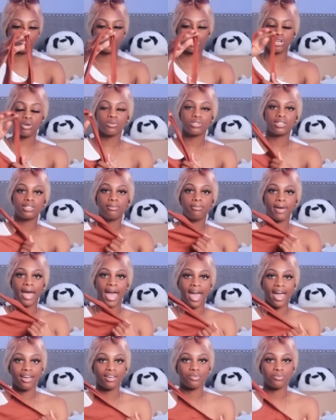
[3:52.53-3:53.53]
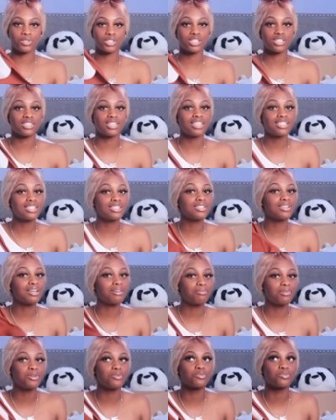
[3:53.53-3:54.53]
shows the back, which is, this is
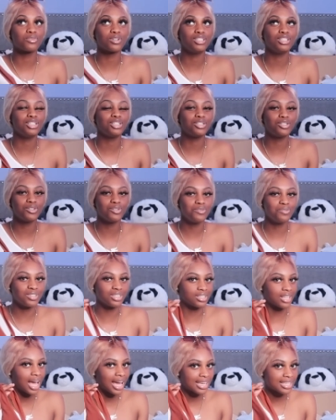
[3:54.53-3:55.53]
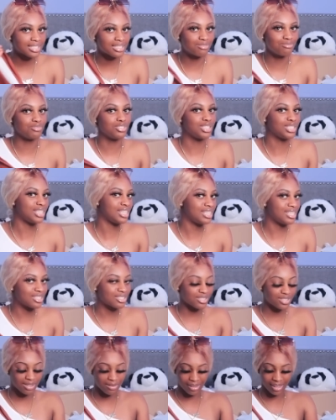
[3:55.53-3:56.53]
gonna be really cute with like some
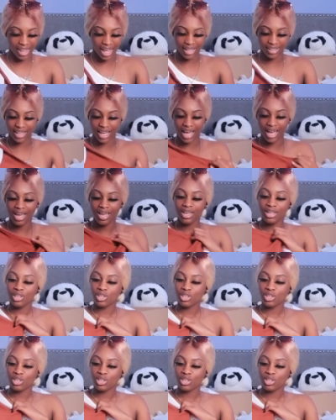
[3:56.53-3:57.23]
jeans or something like that.